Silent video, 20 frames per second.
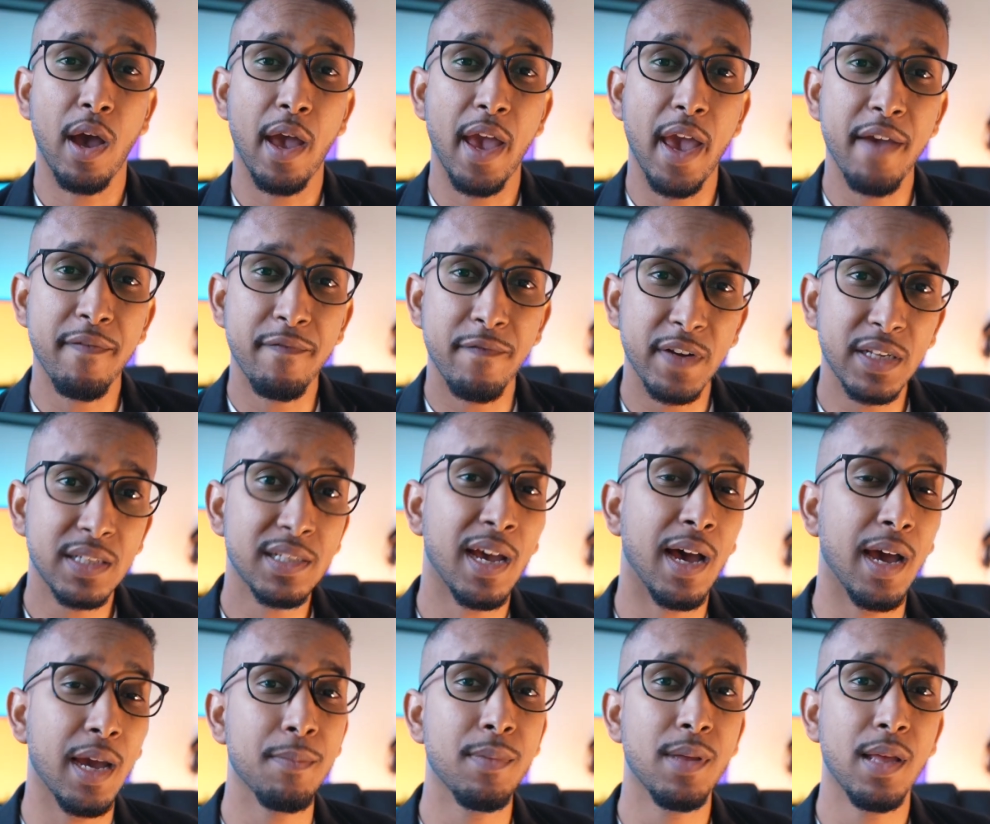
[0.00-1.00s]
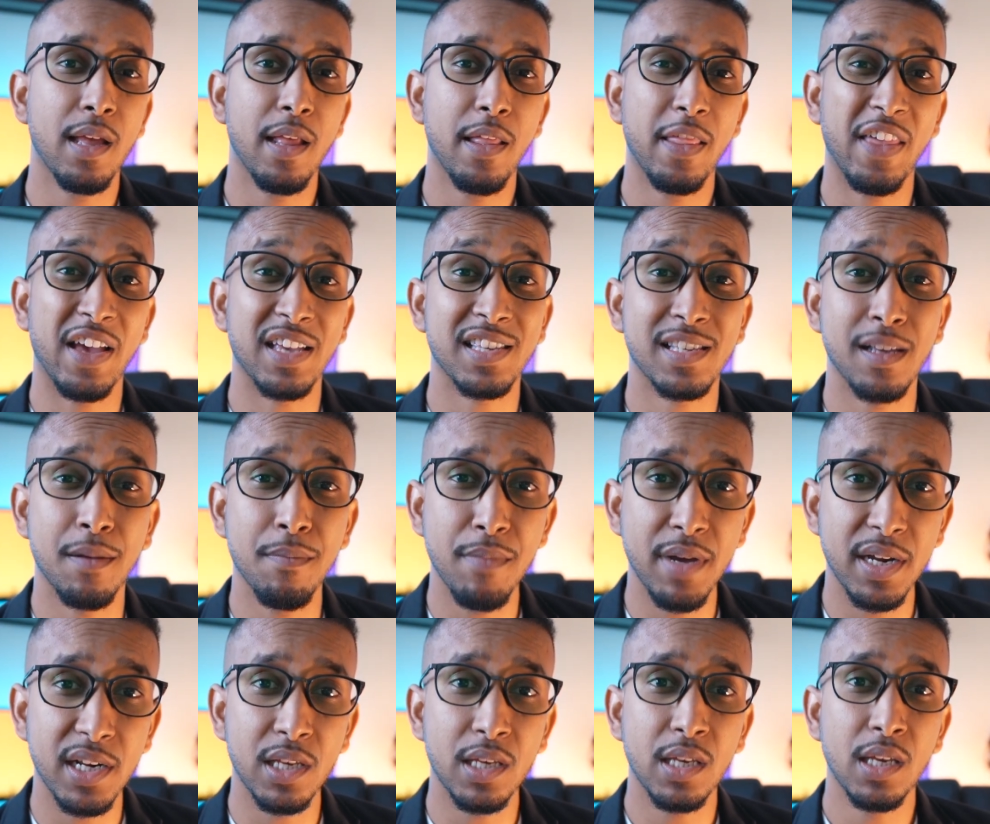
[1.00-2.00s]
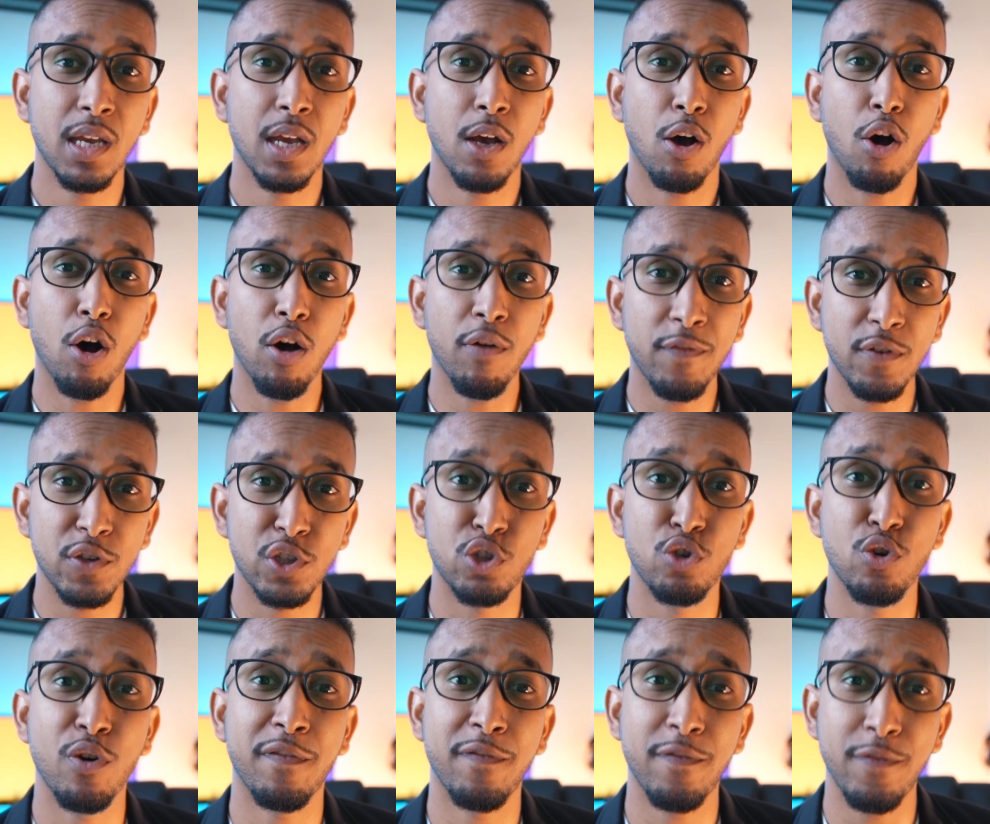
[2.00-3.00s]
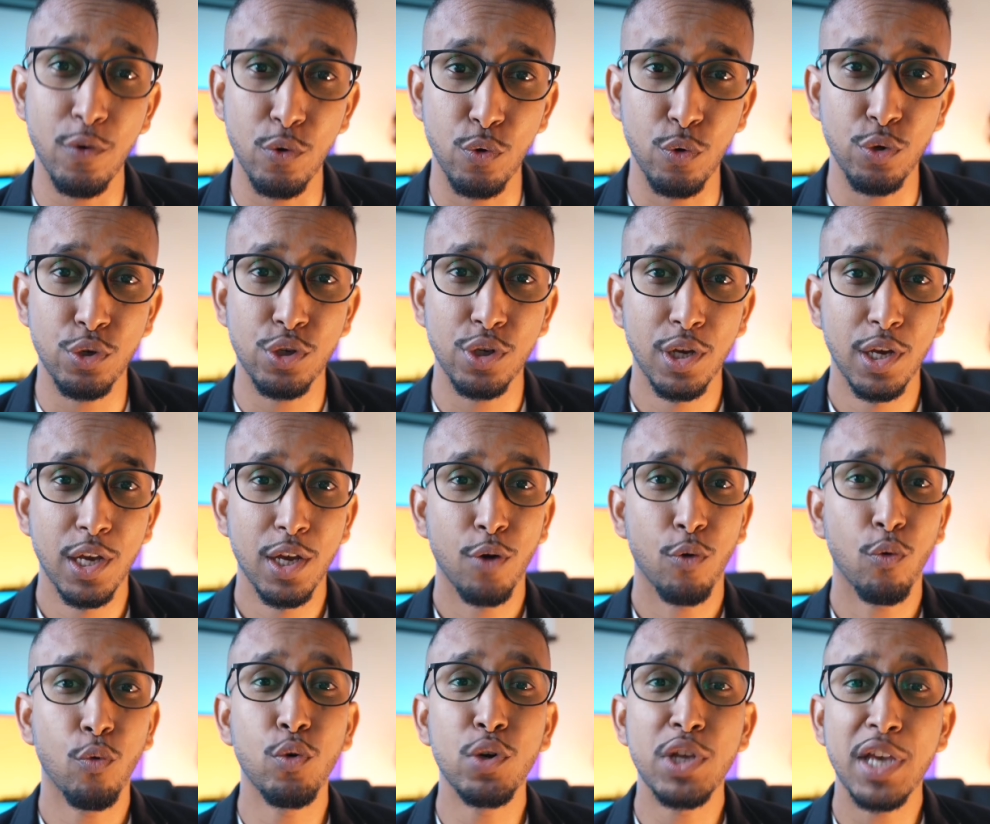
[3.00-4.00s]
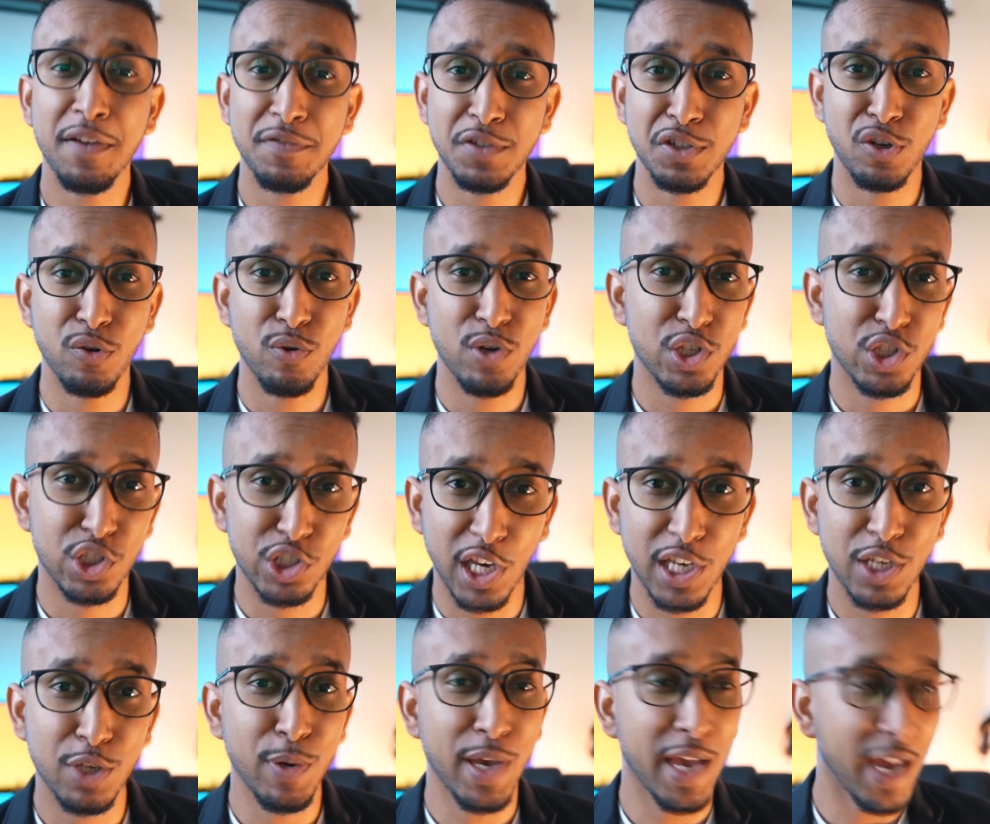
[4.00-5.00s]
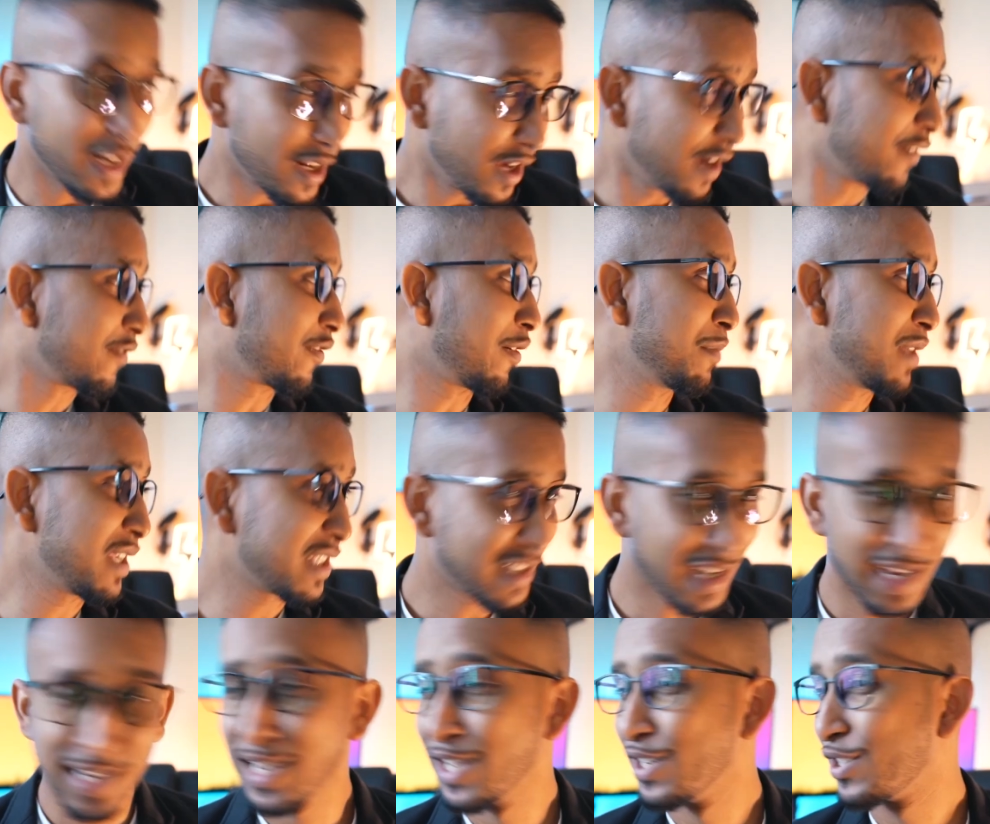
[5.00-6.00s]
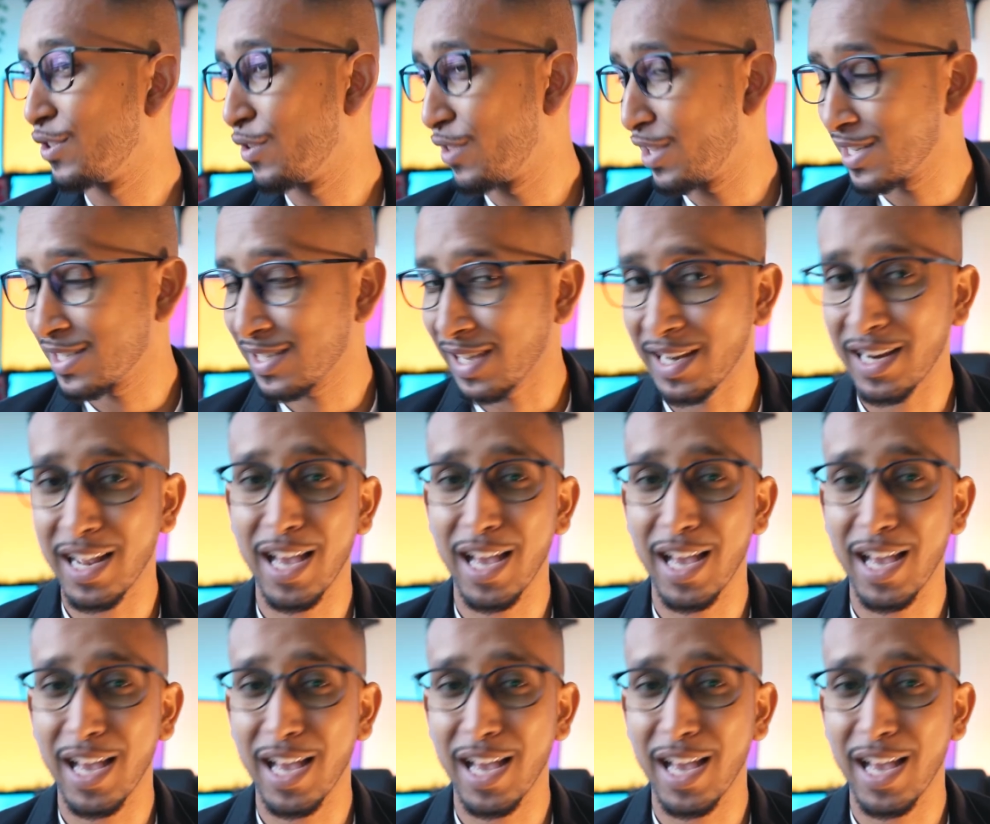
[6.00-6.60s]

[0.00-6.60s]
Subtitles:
every time that somebody offers you a food, all you have to do is shake your head from this side to this side.